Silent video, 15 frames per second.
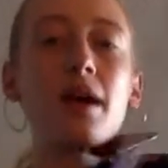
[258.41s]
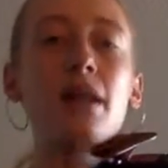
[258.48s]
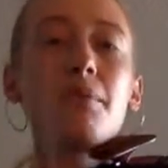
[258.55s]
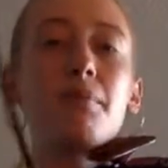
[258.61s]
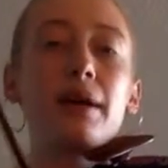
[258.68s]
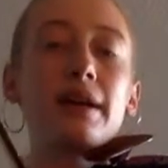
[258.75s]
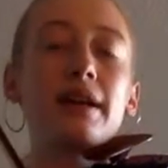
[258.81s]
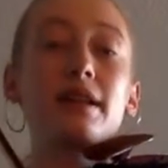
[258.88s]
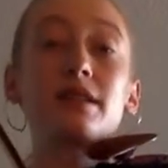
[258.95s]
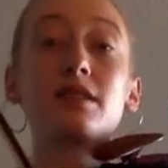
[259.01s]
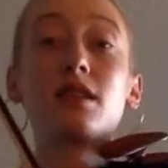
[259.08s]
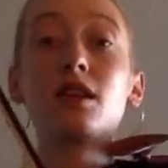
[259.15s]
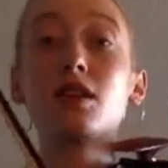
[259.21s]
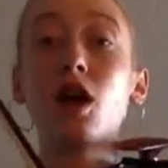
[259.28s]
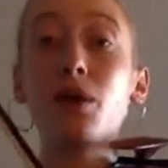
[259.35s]
but it is
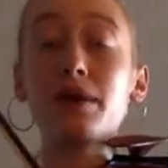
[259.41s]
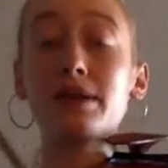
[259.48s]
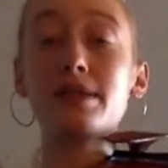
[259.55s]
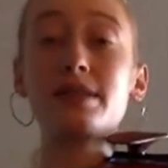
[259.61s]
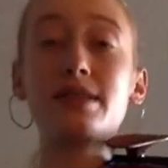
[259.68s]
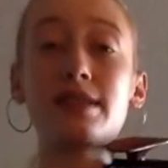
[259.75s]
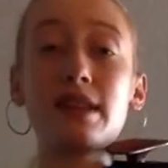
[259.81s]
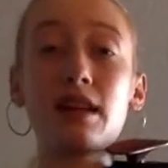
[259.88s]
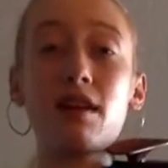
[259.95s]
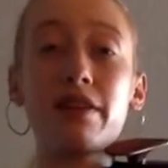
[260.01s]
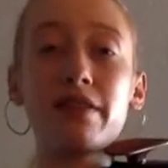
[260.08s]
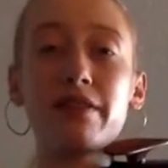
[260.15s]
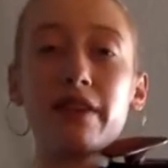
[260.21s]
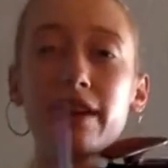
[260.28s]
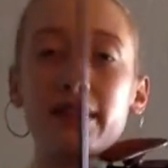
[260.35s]
the lowest C on the
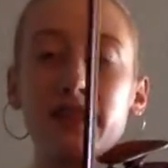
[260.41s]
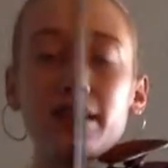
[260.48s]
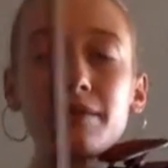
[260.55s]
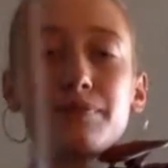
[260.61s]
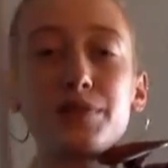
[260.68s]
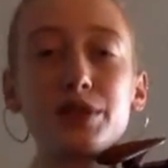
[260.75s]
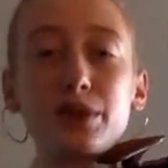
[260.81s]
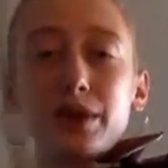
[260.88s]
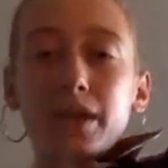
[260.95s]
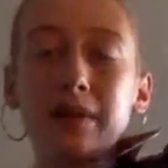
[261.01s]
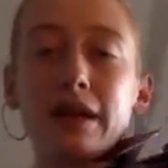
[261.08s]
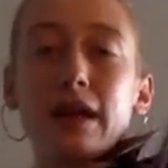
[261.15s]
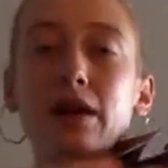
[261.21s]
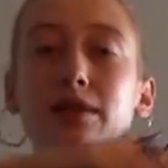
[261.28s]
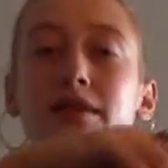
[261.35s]
violin. So here we
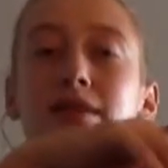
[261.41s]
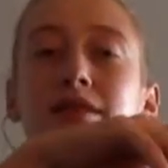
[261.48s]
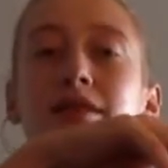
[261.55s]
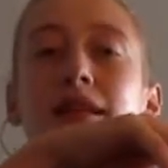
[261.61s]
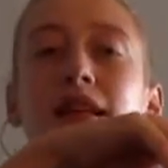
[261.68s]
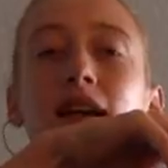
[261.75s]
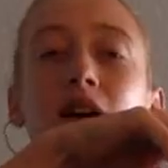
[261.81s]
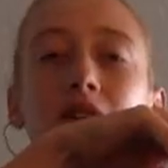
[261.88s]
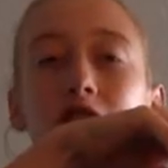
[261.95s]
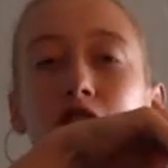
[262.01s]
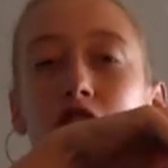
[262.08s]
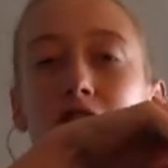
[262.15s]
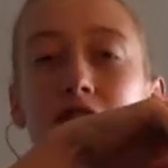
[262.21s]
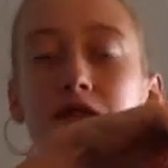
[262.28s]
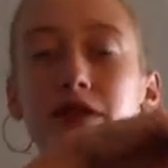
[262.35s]
go, C on the
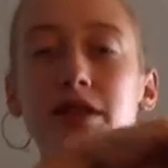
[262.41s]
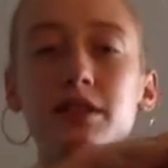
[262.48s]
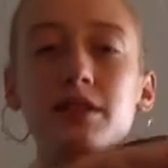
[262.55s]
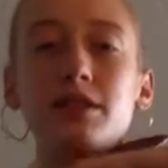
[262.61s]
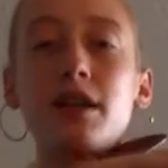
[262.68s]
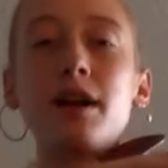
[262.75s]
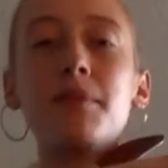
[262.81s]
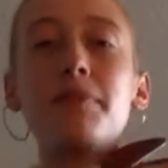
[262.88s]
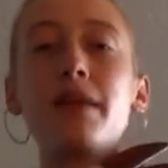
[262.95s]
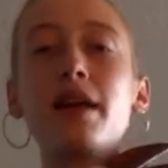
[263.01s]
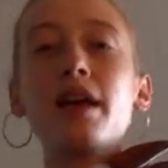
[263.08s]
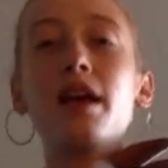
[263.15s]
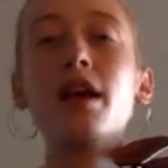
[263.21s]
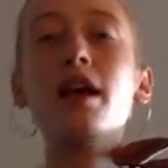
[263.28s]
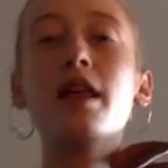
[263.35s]
G string to start.
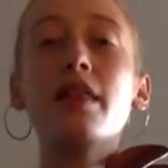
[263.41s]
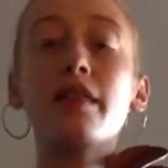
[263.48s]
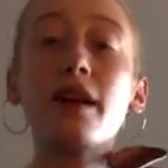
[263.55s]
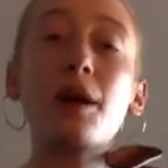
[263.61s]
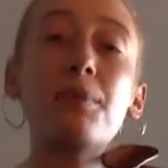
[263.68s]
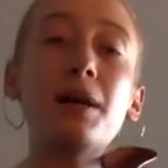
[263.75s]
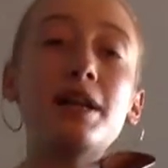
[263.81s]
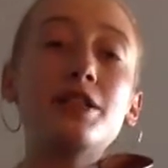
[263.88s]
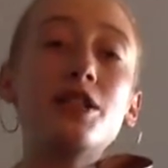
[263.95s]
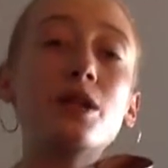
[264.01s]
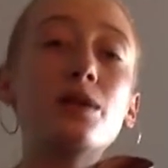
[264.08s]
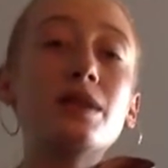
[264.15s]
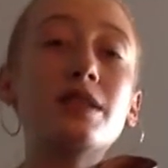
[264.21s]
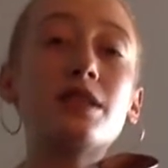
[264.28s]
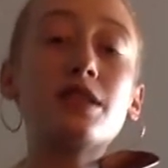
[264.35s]
The
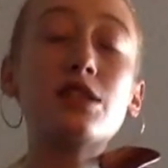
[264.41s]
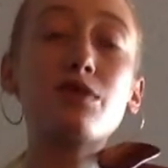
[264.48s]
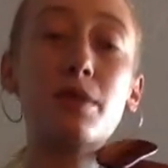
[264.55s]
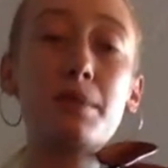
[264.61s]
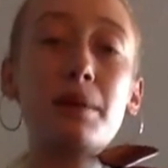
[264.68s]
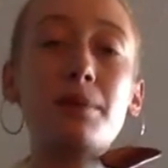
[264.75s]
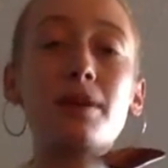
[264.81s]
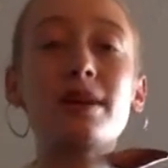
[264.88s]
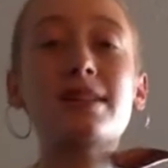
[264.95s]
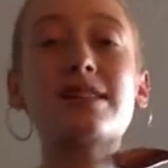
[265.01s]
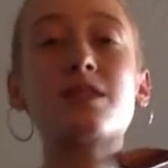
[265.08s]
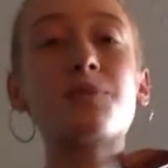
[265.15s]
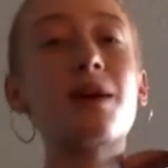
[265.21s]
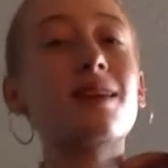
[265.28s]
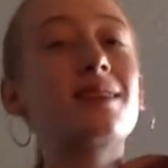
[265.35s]
arpeggio is, remember it's
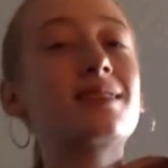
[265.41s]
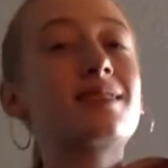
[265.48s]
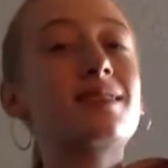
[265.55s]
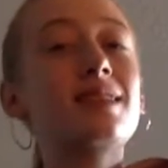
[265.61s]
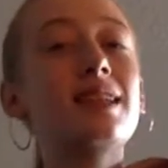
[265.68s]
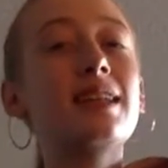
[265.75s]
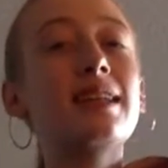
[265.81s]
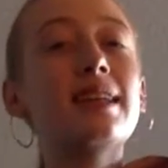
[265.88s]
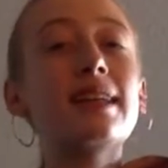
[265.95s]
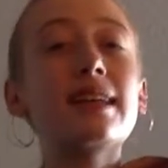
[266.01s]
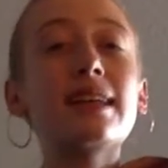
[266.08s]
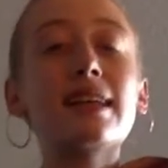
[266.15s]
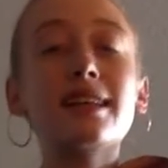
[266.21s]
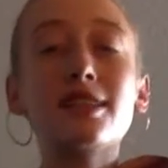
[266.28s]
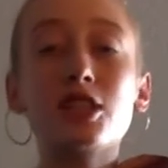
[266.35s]
spelled C,
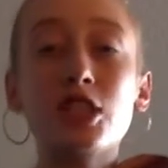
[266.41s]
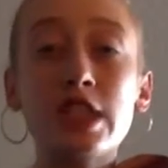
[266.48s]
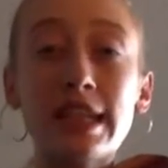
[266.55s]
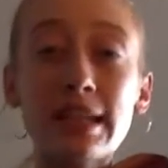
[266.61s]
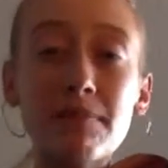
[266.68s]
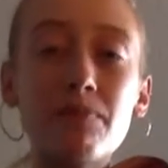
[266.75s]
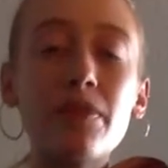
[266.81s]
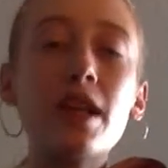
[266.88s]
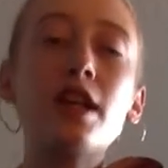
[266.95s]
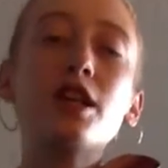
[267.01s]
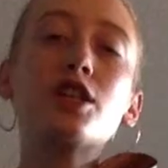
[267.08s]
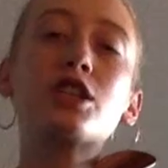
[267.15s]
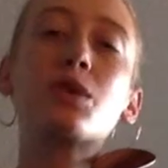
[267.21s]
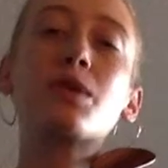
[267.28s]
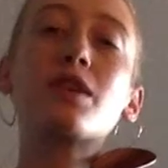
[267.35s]
E, and G.
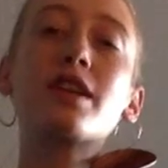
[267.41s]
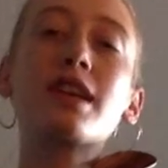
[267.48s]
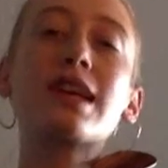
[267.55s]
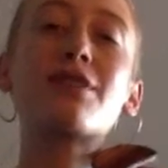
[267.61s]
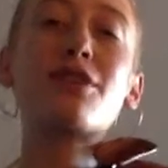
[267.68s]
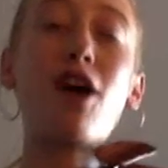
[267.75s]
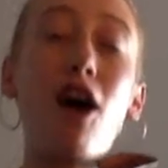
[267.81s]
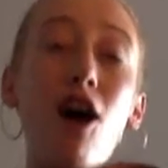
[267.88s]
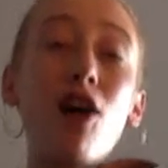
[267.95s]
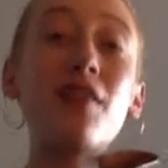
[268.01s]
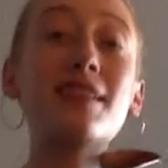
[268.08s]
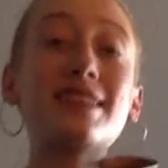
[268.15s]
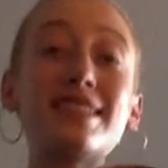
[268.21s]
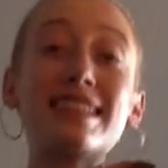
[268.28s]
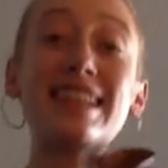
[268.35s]
So we're looking for all
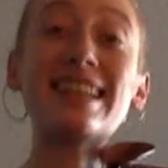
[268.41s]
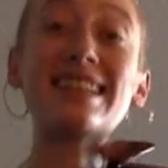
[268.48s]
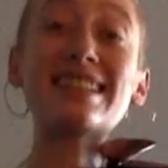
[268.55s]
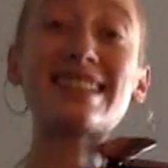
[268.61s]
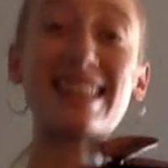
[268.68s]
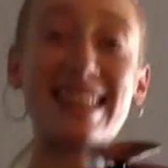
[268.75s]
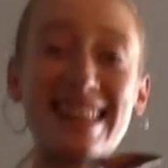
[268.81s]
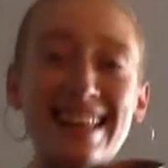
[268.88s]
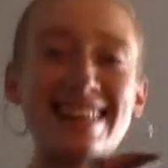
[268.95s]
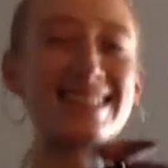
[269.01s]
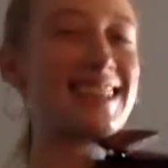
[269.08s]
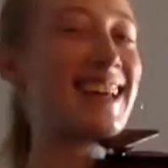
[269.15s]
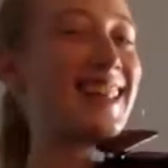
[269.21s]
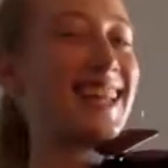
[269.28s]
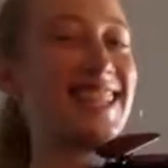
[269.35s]
the C's, the E's,
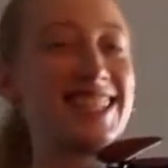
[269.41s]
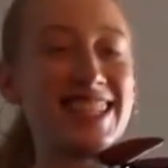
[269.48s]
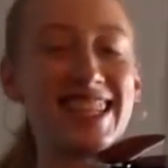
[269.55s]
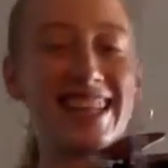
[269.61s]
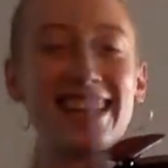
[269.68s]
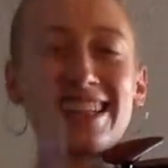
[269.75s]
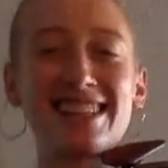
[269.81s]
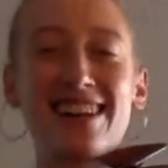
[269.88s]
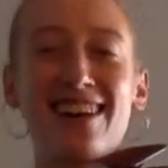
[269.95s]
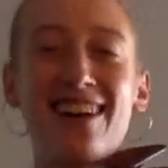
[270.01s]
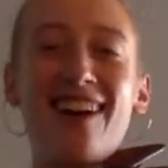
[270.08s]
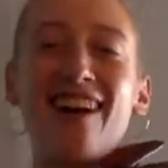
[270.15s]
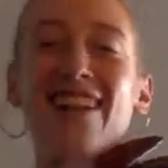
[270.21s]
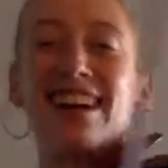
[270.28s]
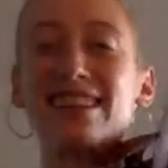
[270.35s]
and the G's on
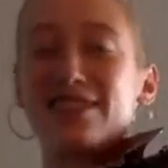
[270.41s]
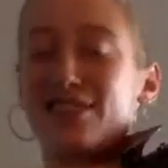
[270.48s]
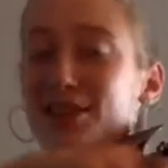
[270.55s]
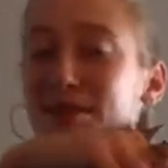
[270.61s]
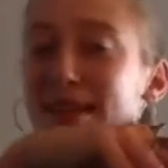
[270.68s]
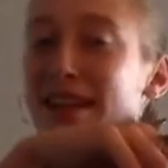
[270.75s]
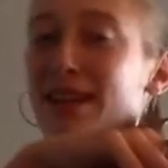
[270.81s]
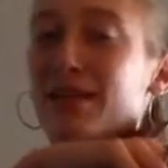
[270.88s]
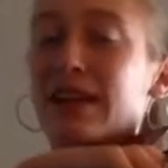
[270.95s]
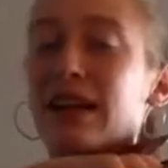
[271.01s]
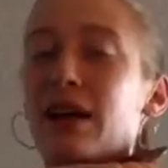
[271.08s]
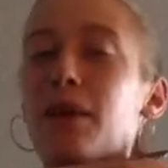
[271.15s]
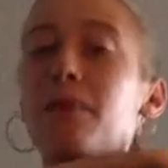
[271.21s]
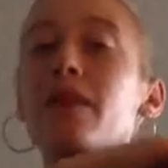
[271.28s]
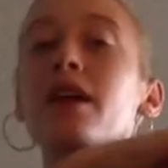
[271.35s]
our instrument. Here we
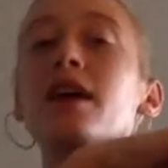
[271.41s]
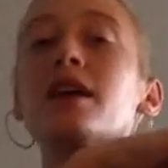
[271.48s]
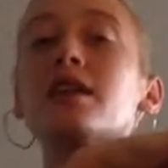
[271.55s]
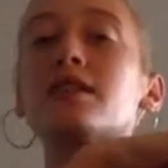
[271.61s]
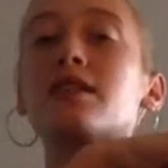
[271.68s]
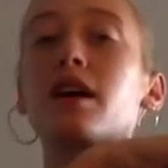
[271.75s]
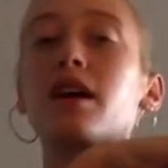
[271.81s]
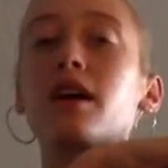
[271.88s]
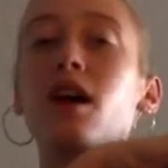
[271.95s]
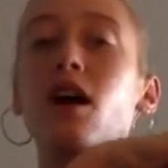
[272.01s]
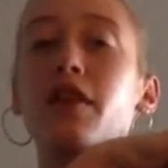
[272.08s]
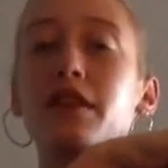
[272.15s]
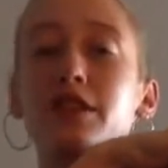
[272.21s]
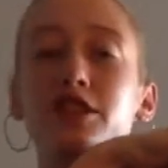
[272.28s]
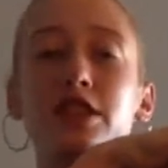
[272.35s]
go. Starting
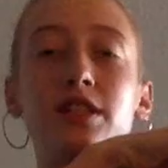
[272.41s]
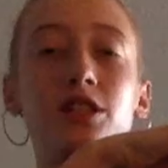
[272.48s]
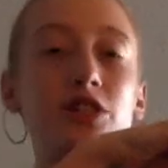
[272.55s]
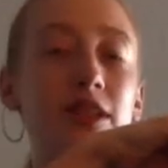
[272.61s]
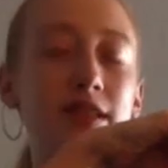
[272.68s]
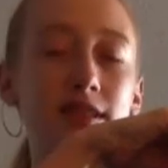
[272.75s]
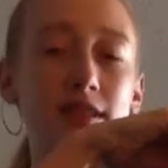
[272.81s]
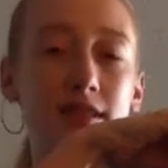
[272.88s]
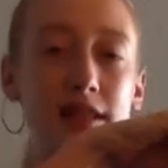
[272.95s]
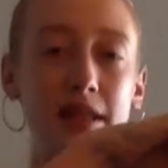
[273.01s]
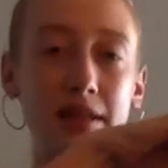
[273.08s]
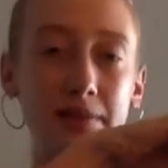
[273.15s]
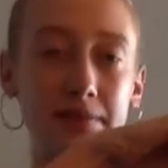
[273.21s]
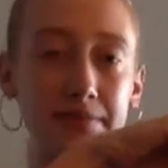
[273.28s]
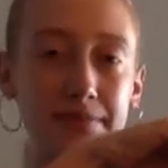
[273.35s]
on the G string C,